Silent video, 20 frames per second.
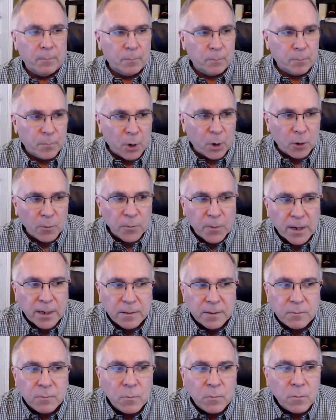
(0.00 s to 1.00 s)
perfect
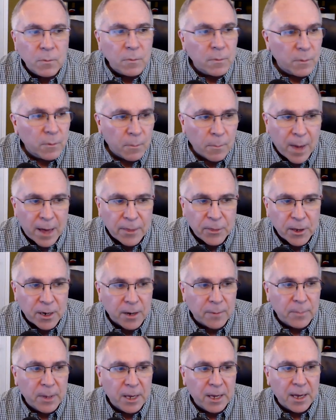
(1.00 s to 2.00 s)
method
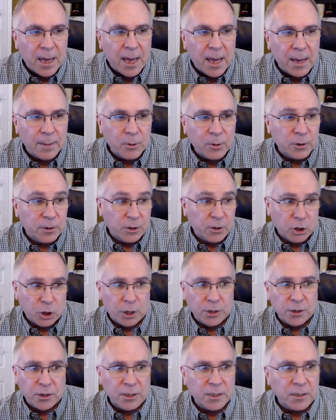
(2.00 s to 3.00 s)
of being able to
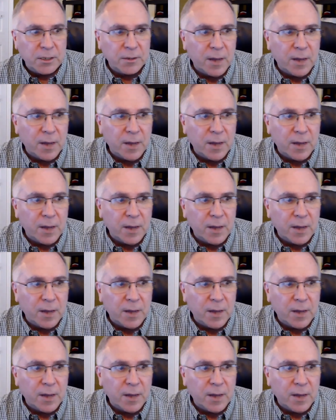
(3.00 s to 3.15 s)
charge things,